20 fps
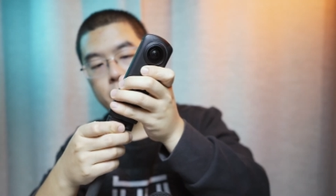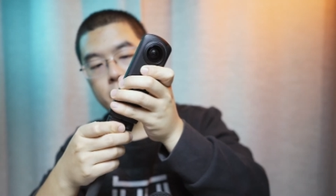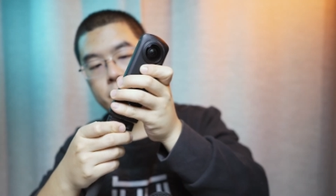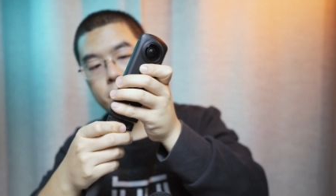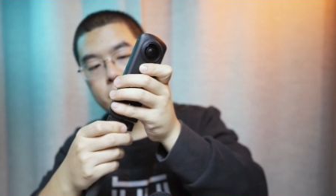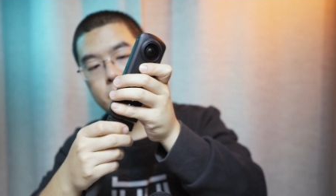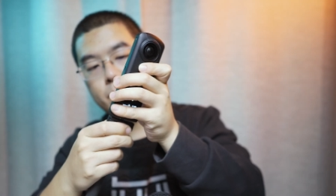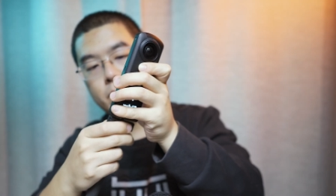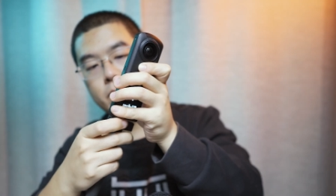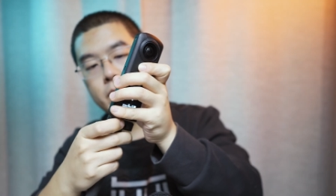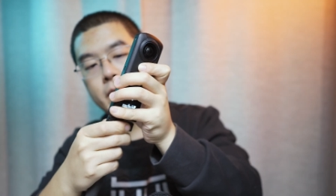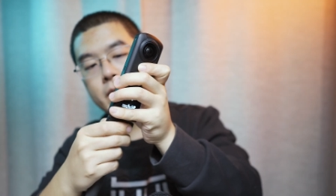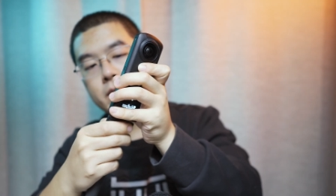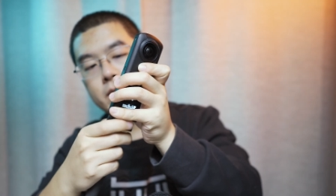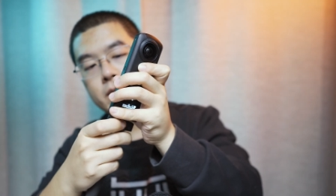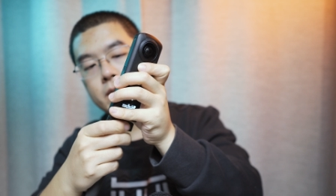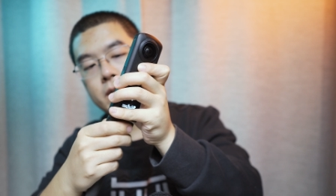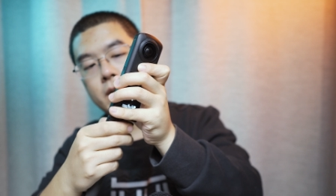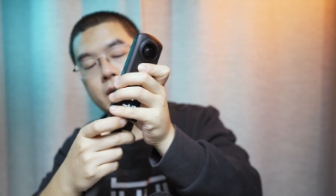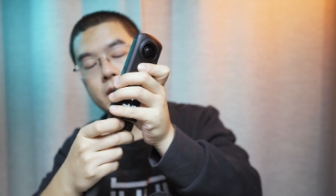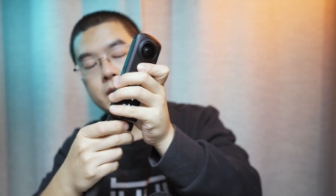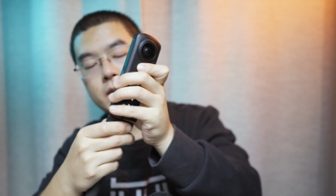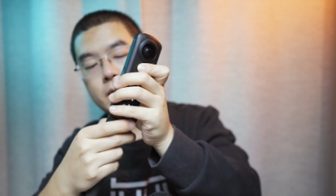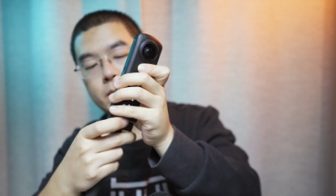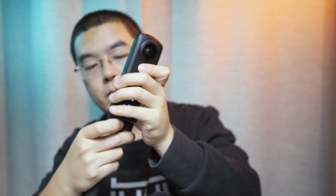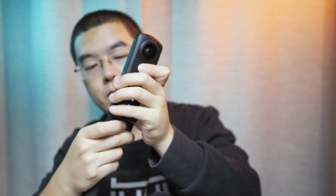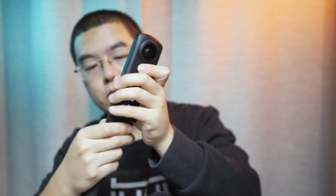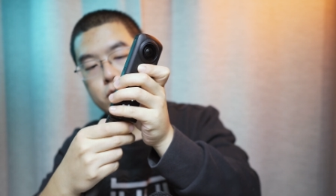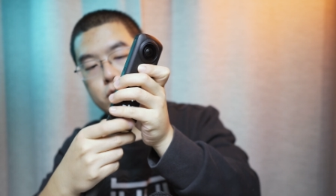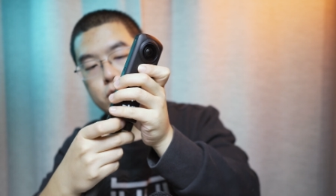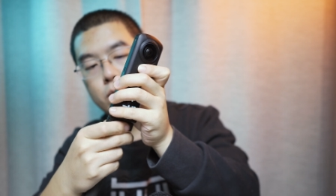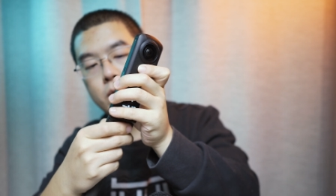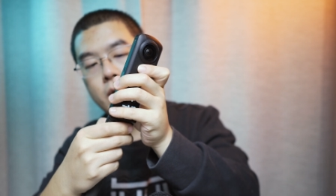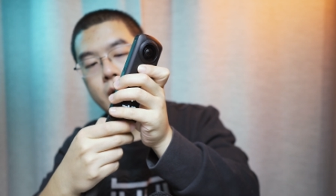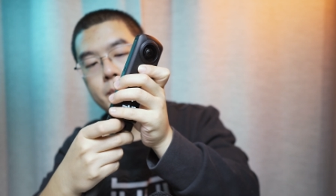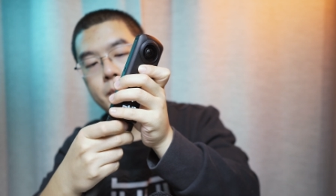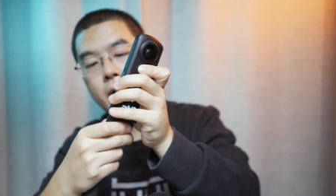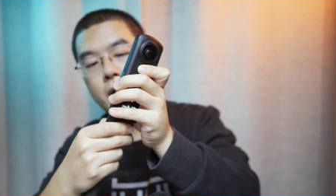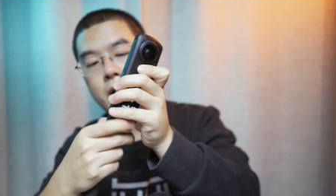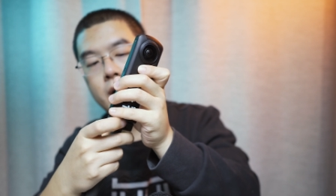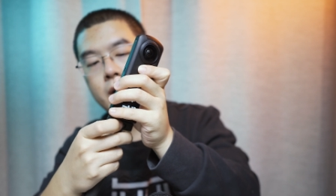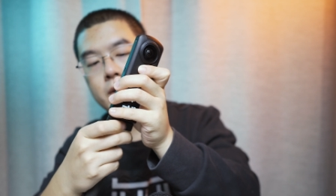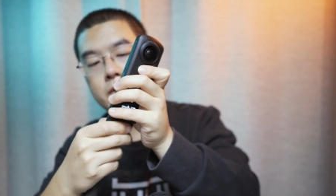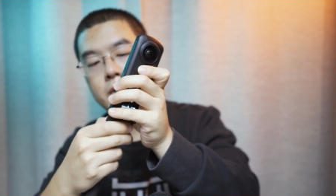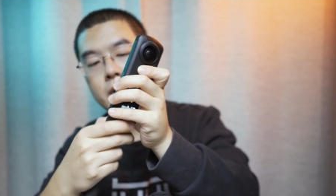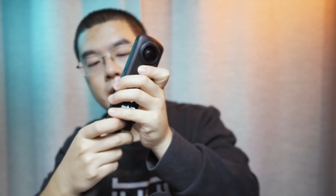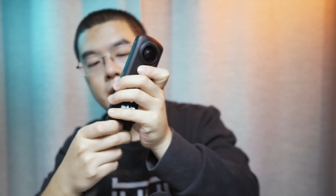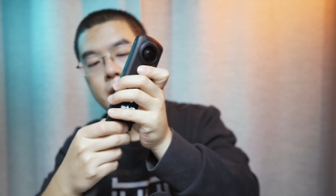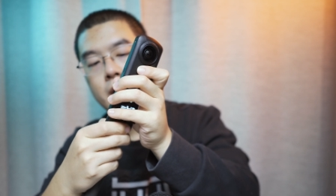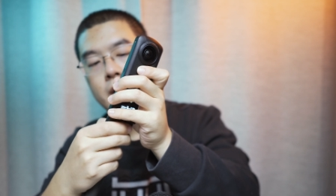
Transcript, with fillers: But if you put it on our tripod,